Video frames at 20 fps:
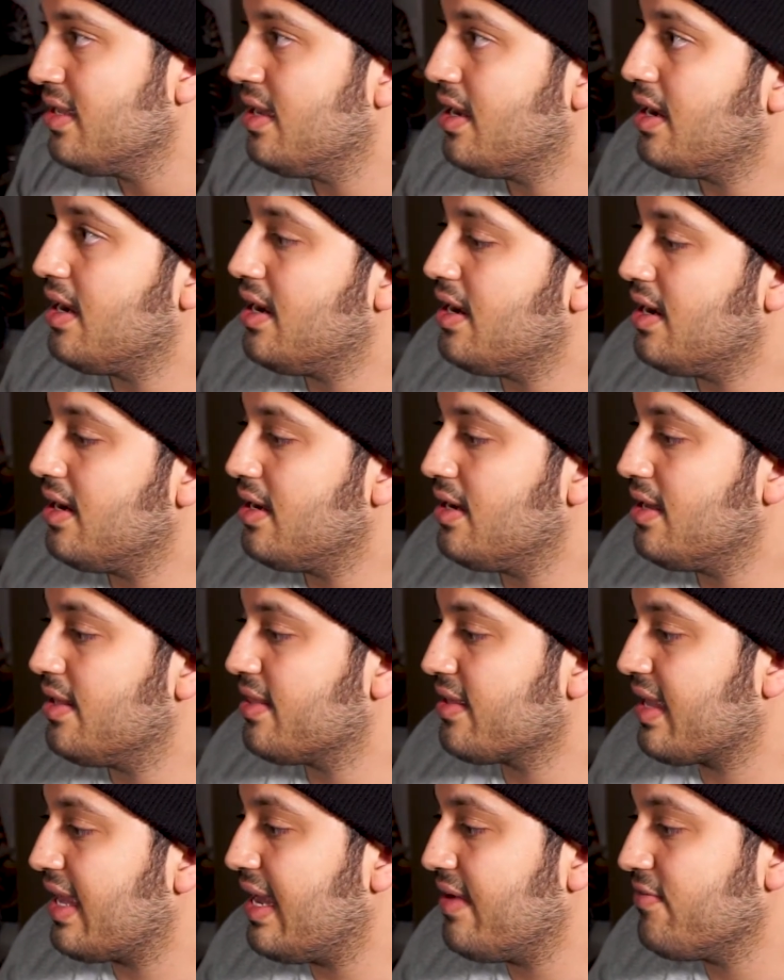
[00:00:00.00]

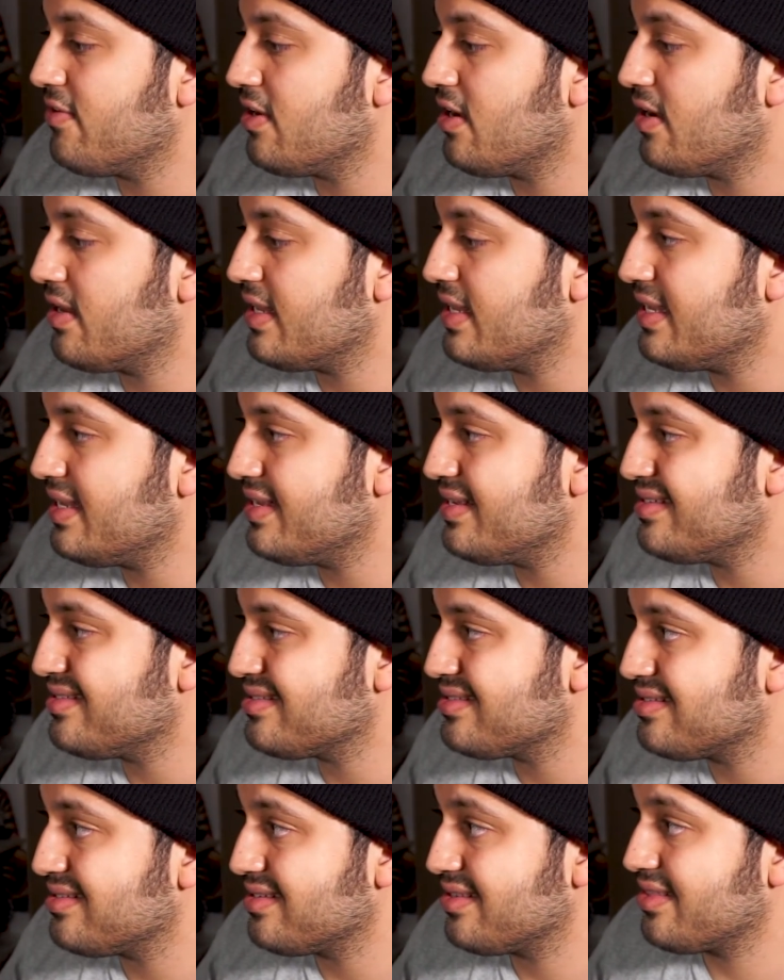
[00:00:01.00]
The caveat
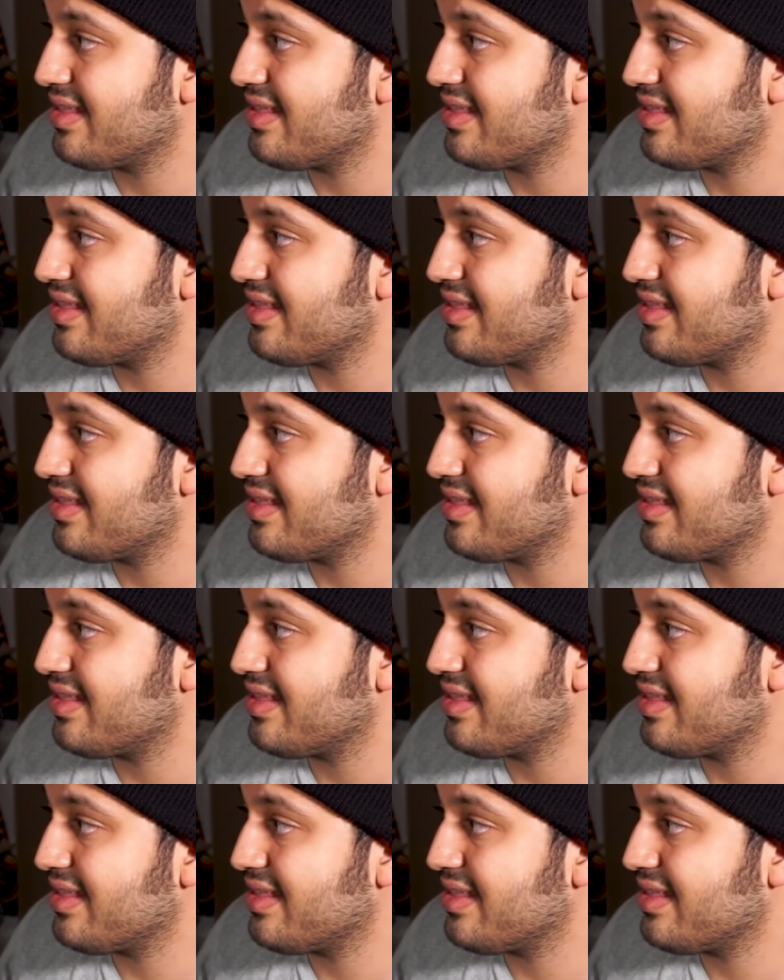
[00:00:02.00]
is